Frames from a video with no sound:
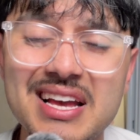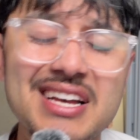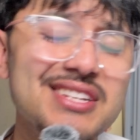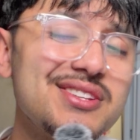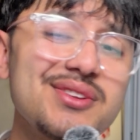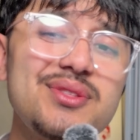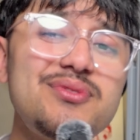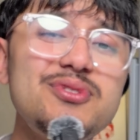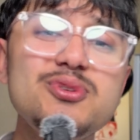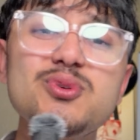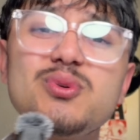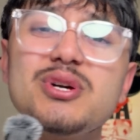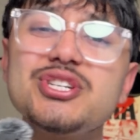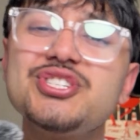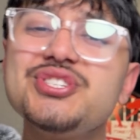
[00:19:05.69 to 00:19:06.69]
So the real
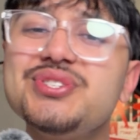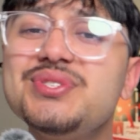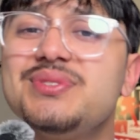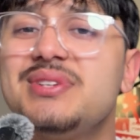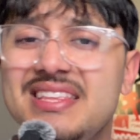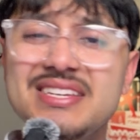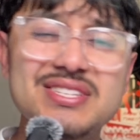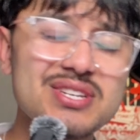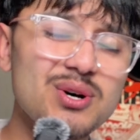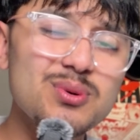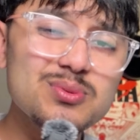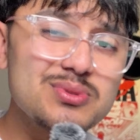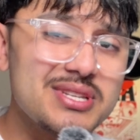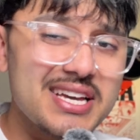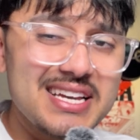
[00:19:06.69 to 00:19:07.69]
question this
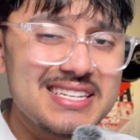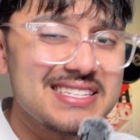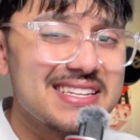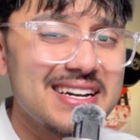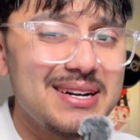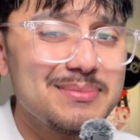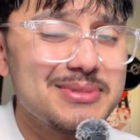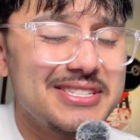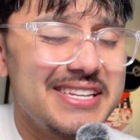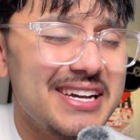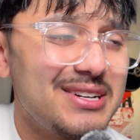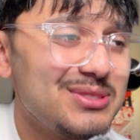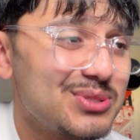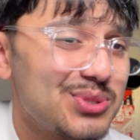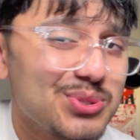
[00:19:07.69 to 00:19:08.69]
whole test comes
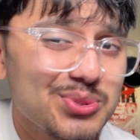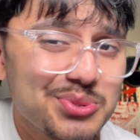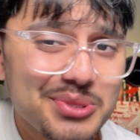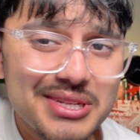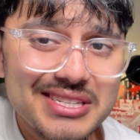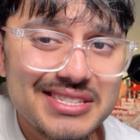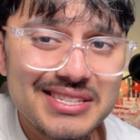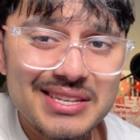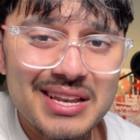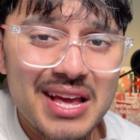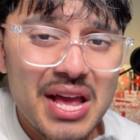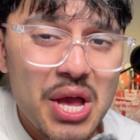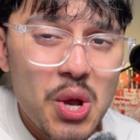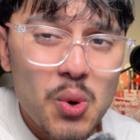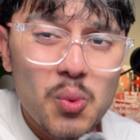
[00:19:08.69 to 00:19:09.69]
down to isn't
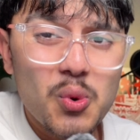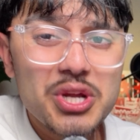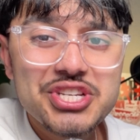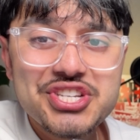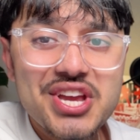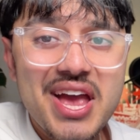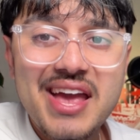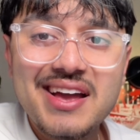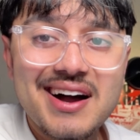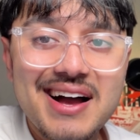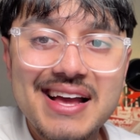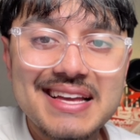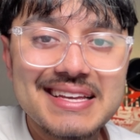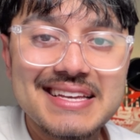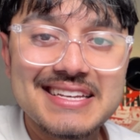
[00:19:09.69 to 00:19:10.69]
which
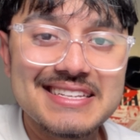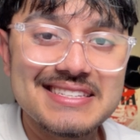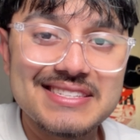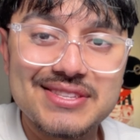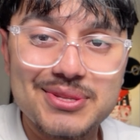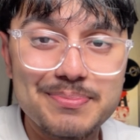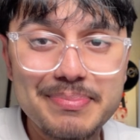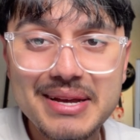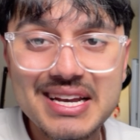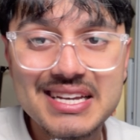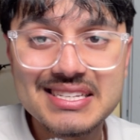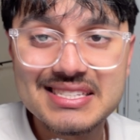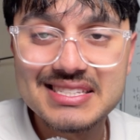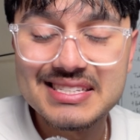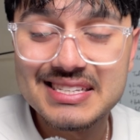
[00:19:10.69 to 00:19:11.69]
AI is the
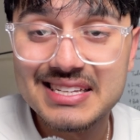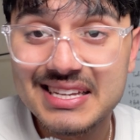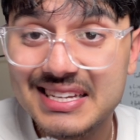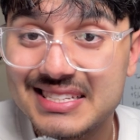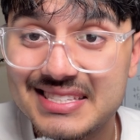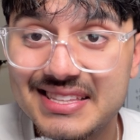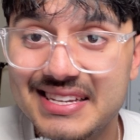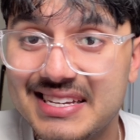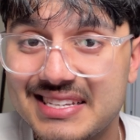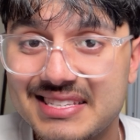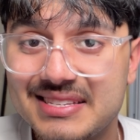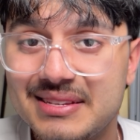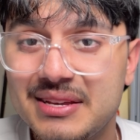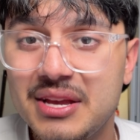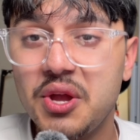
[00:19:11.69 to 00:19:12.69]
best, it's
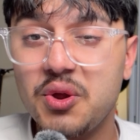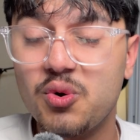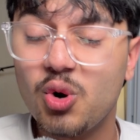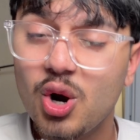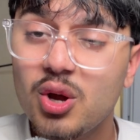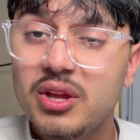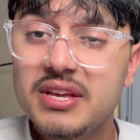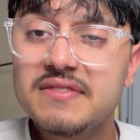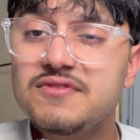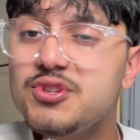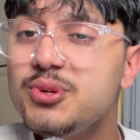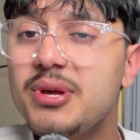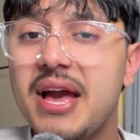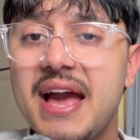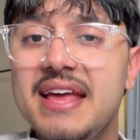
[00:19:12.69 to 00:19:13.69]
this. Grok gives
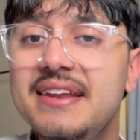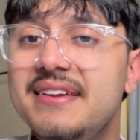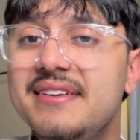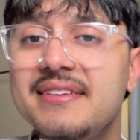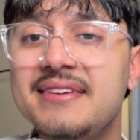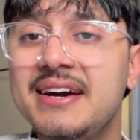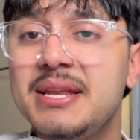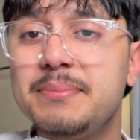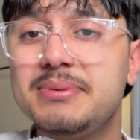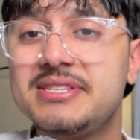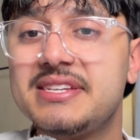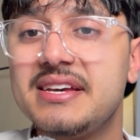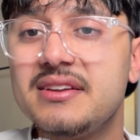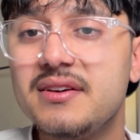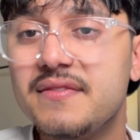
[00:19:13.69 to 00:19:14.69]
you 80 to
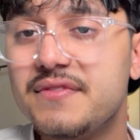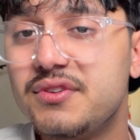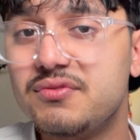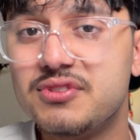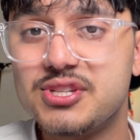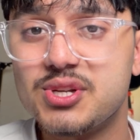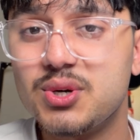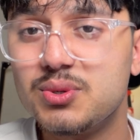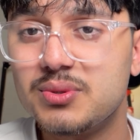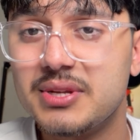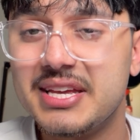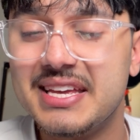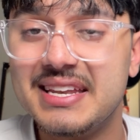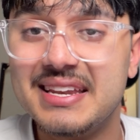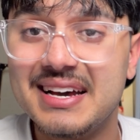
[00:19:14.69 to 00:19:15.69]
90% of the result
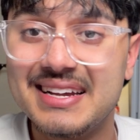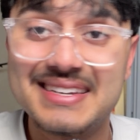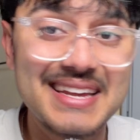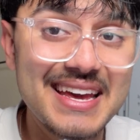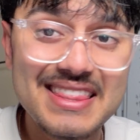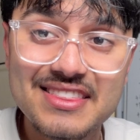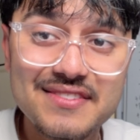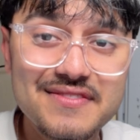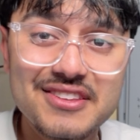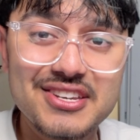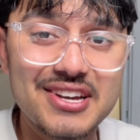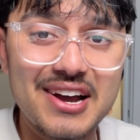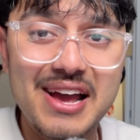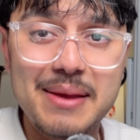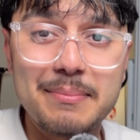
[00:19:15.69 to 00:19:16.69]
in a tenth of the
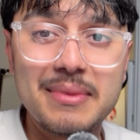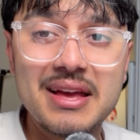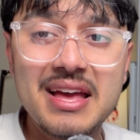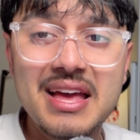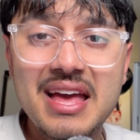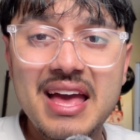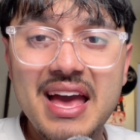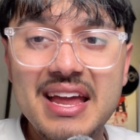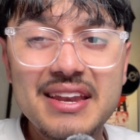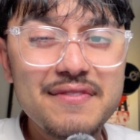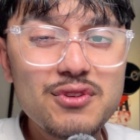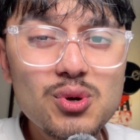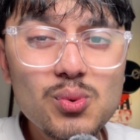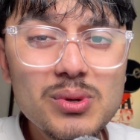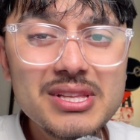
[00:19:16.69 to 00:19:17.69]
time. And if
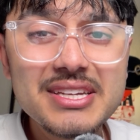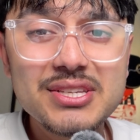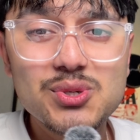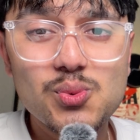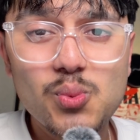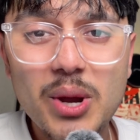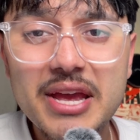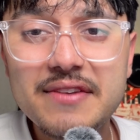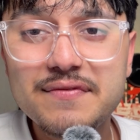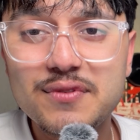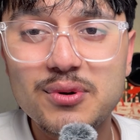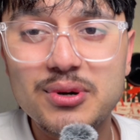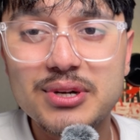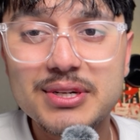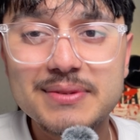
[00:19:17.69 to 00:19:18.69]
you're willing to wait
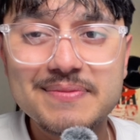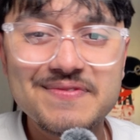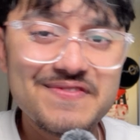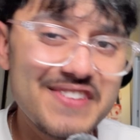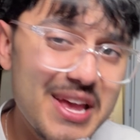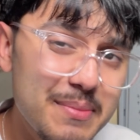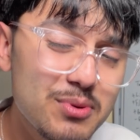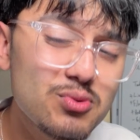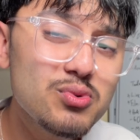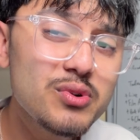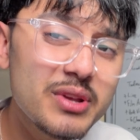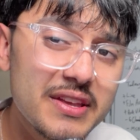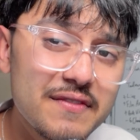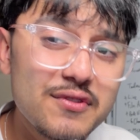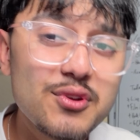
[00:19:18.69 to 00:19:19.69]
for it, Fable will
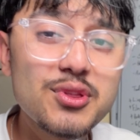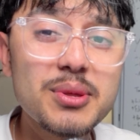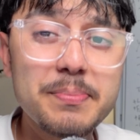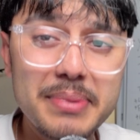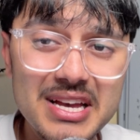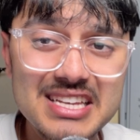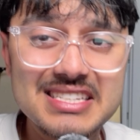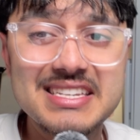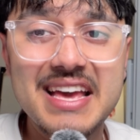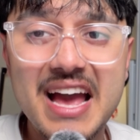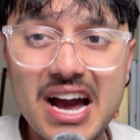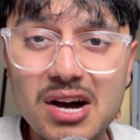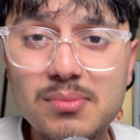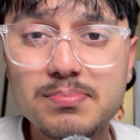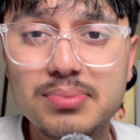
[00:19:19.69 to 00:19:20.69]
give you the best
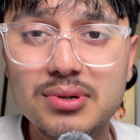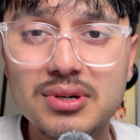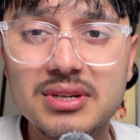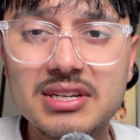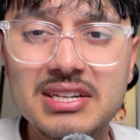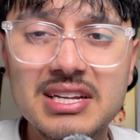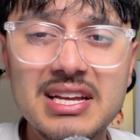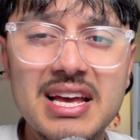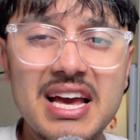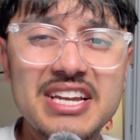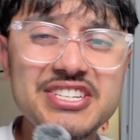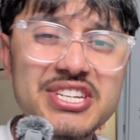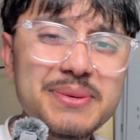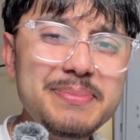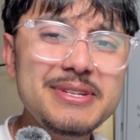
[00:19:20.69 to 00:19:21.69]
output. And
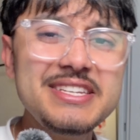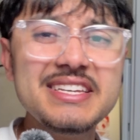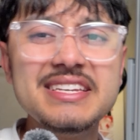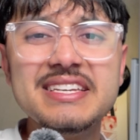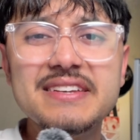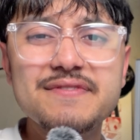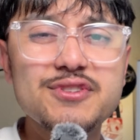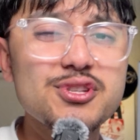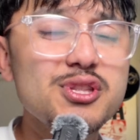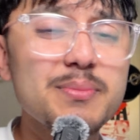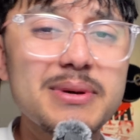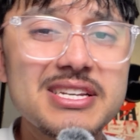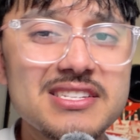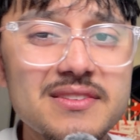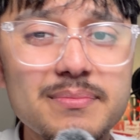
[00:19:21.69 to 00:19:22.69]
GPT gives you the
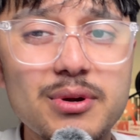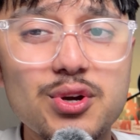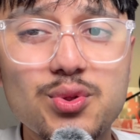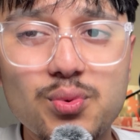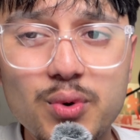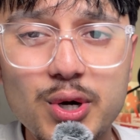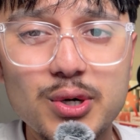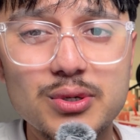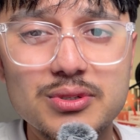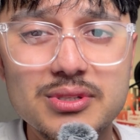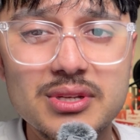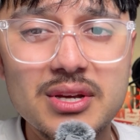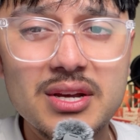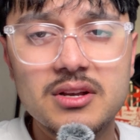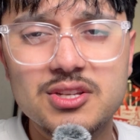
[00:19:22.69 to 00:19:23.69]
best of both worlds.
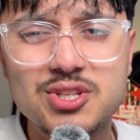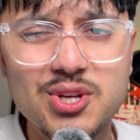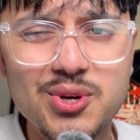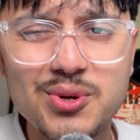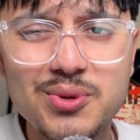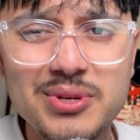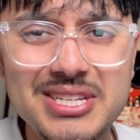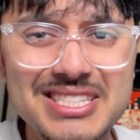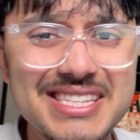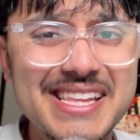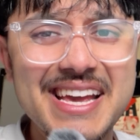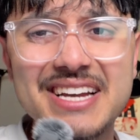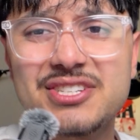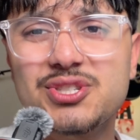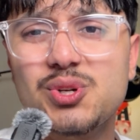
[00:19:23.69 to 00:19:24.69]
So is
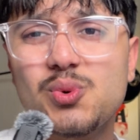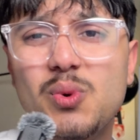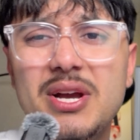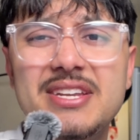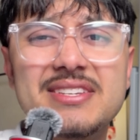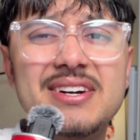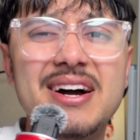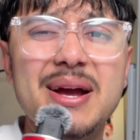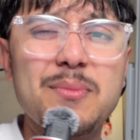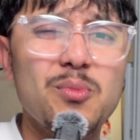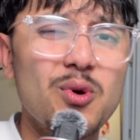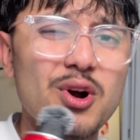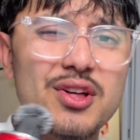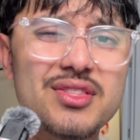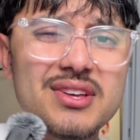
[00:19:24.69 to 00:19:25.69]
the extra wait time
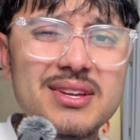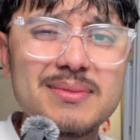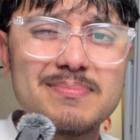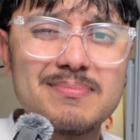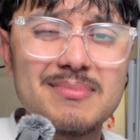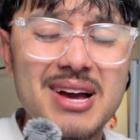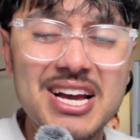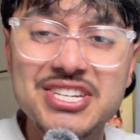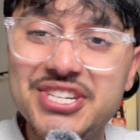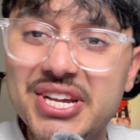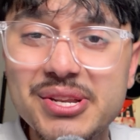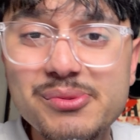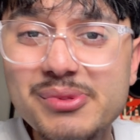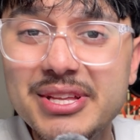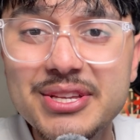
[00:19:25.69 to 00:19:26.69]
worth it? I
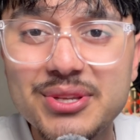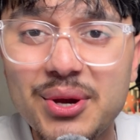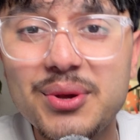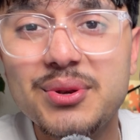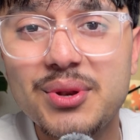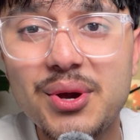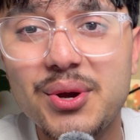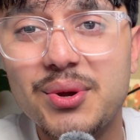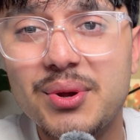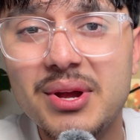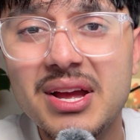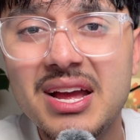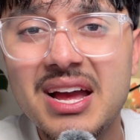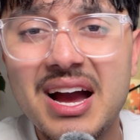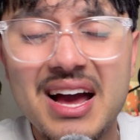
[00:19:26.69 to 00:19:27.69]
genuinely don't know.
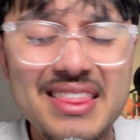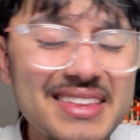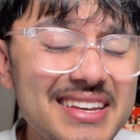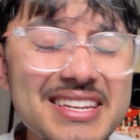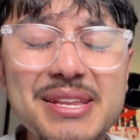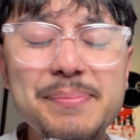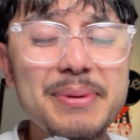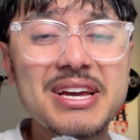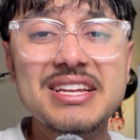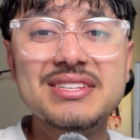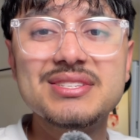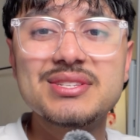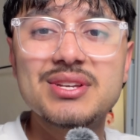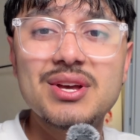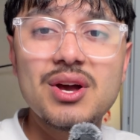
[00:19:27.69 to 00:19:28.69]
I think it
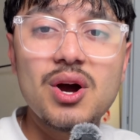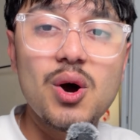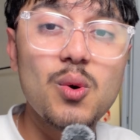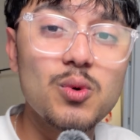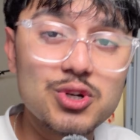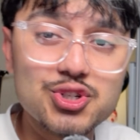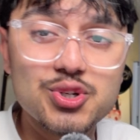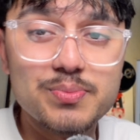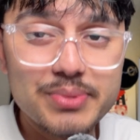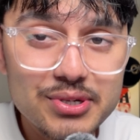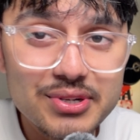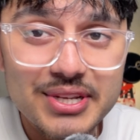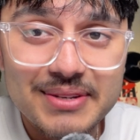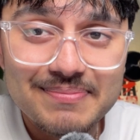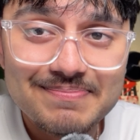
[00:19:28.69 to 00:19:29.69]
depends on what you're
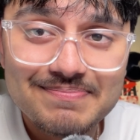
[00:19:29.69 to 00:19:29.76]
building.